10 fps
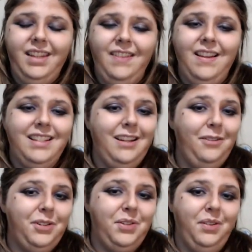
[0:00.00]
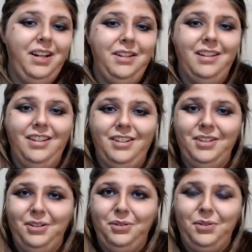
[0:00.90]
and that's how the story
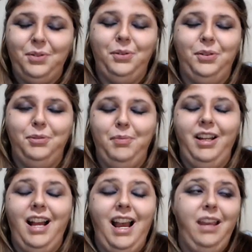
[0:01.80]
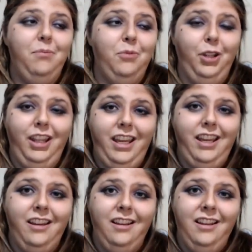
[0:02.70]
is told, but I am
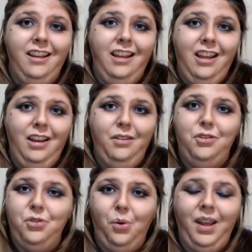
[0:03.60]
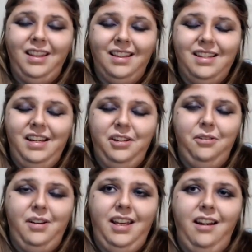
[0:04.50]
really enjoying listening
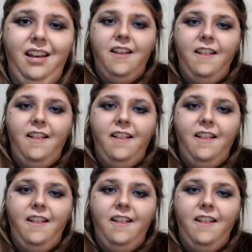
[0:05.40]
to it.